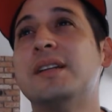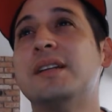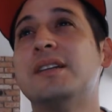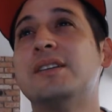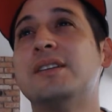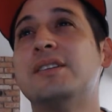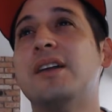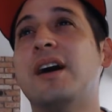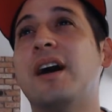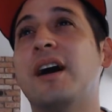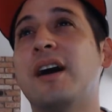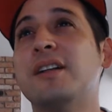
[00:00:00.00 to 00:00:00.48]

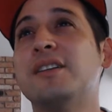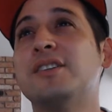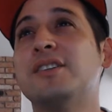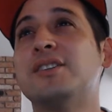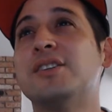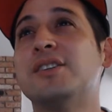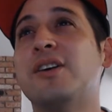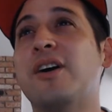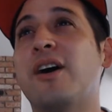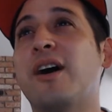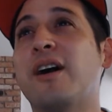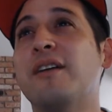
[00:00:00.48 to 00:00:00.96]
on
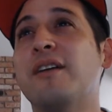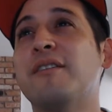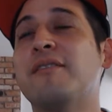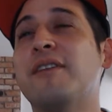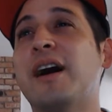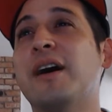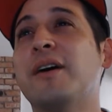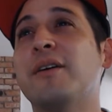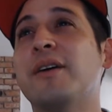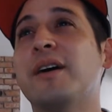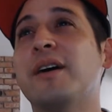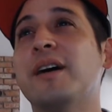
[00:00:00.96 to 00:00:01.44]
to carve
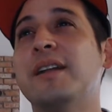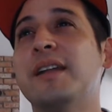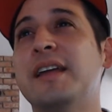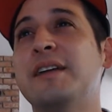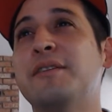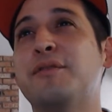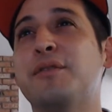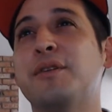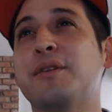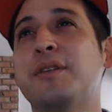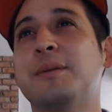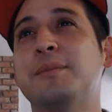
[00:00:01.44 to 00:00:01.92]
out a
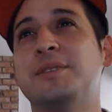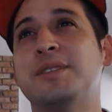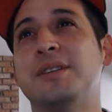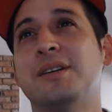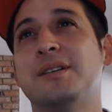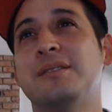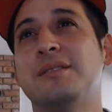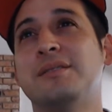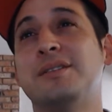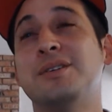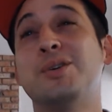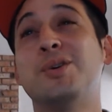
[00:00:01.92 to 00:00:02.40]
name for
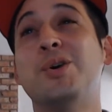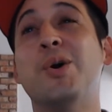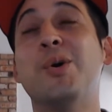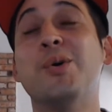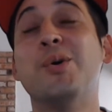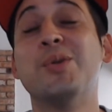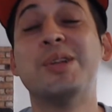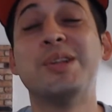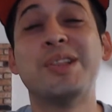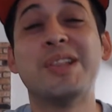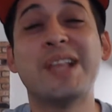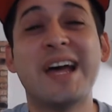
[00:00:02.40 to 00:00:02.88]
themselves. The
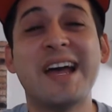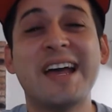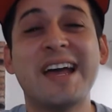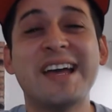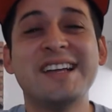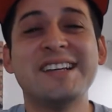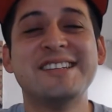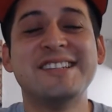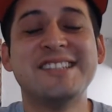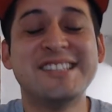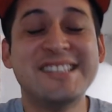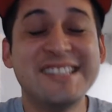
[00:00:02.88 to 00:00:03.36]
Golden
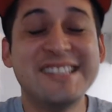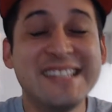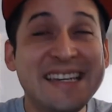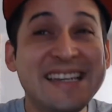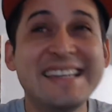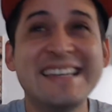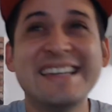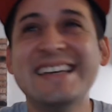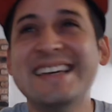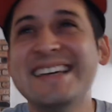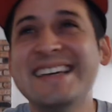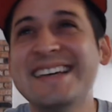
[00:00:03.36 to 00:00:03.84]
Lion,
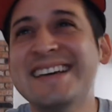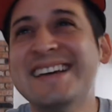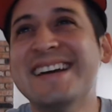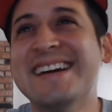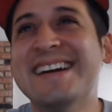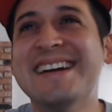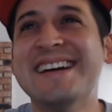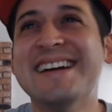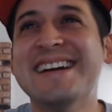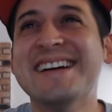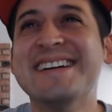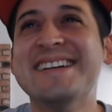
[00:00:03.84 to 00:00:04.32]
Shiki.
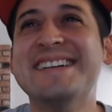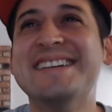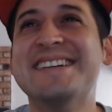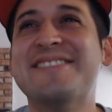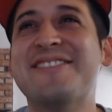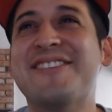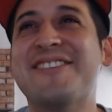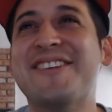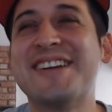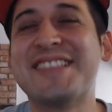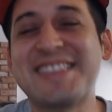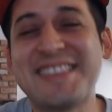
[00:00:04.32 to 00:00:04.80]

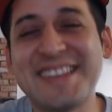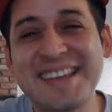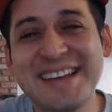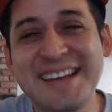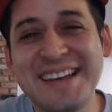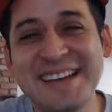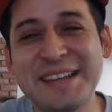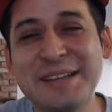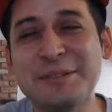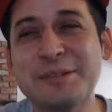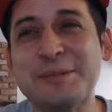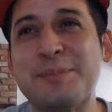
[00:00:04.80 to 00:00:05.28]
What the
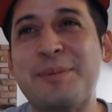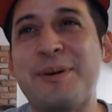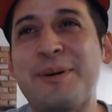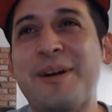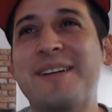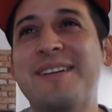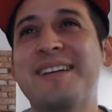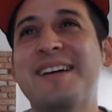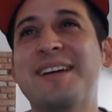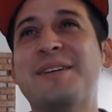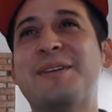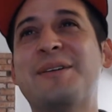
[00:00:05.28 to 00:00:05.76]
heck? He was
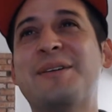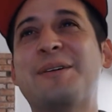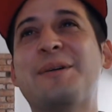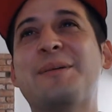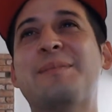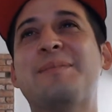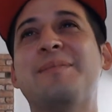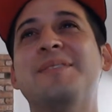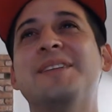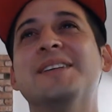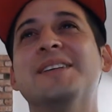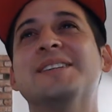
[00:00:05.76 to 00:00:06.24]
part of that
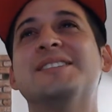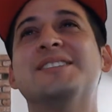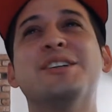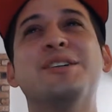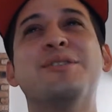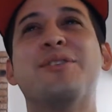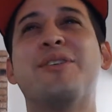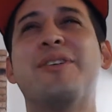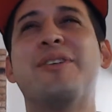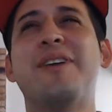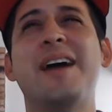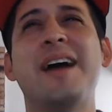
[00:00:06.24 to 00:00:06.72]
group. The
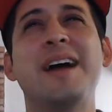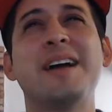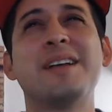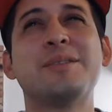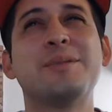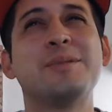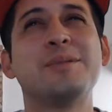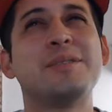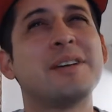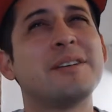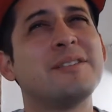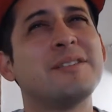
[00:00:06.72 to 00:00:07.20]
Silver
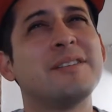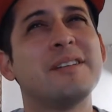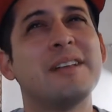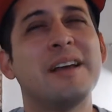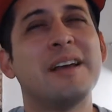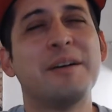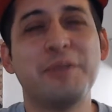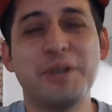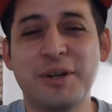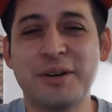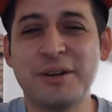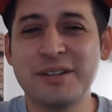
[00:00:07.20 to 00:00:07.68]
Axe, which have
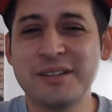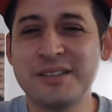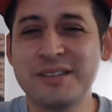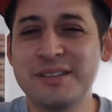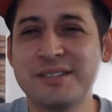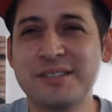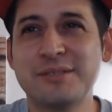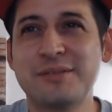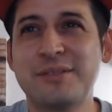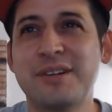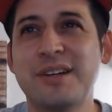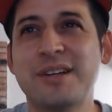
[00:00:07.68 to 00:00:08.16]
we heard of the
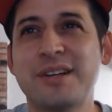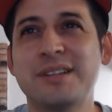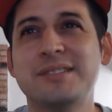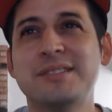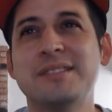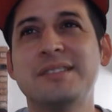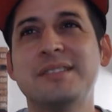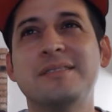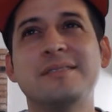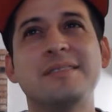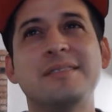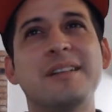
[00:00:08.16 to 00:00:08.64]
Silver Axe
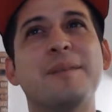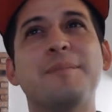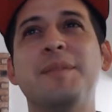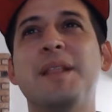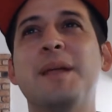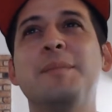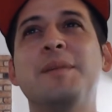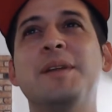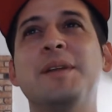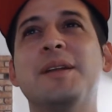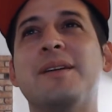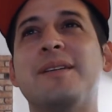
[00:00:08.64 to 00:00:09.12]
yet?
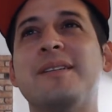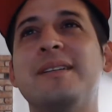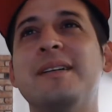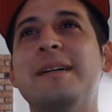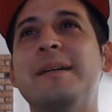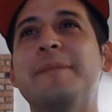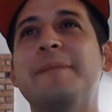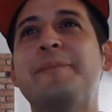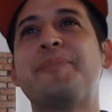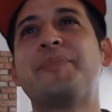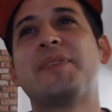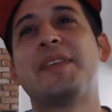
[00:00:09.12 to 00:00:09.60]
Let me know.
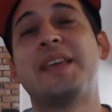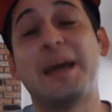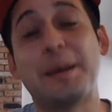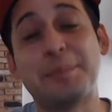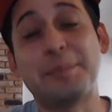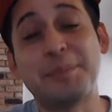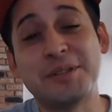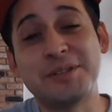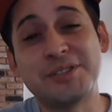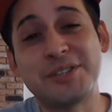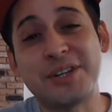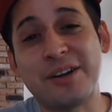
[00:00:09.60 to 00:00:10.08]

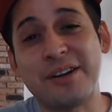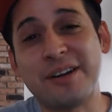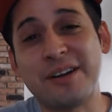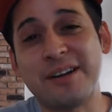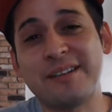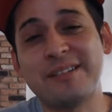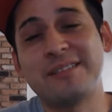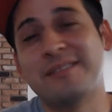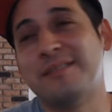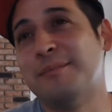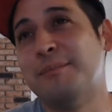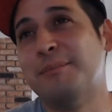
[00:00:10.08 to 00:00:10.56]
Captain
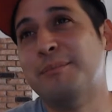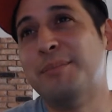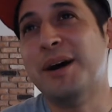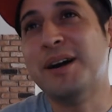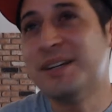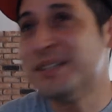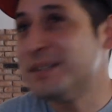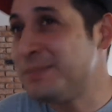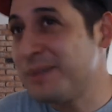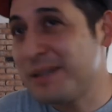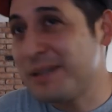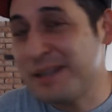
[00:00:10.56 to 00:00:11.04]
John.
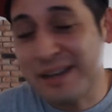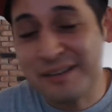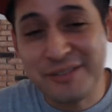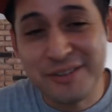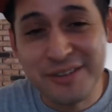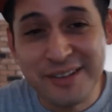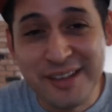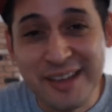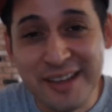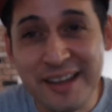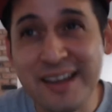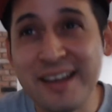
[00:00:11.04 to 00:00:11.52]
Buggy's been
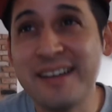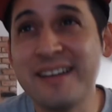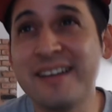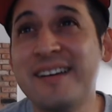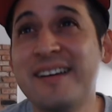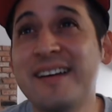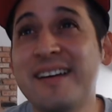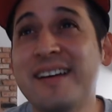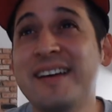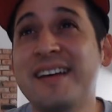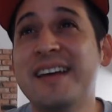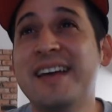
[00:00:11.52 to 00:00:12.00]
after
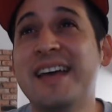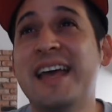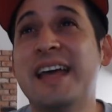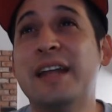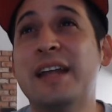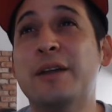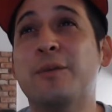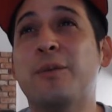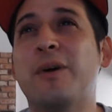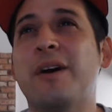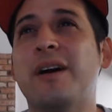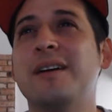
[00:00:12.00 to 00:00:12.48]
that.
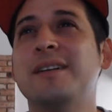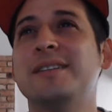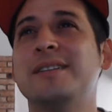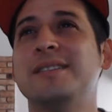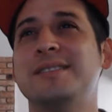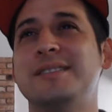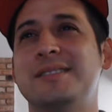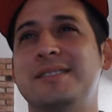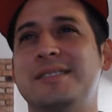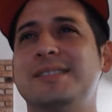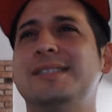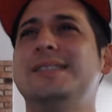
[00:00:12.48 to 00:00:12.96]
And
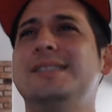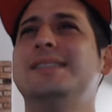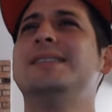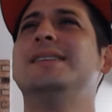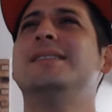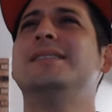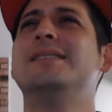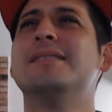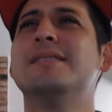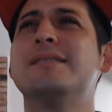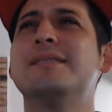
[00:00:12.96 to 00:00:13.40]
Wang Zi.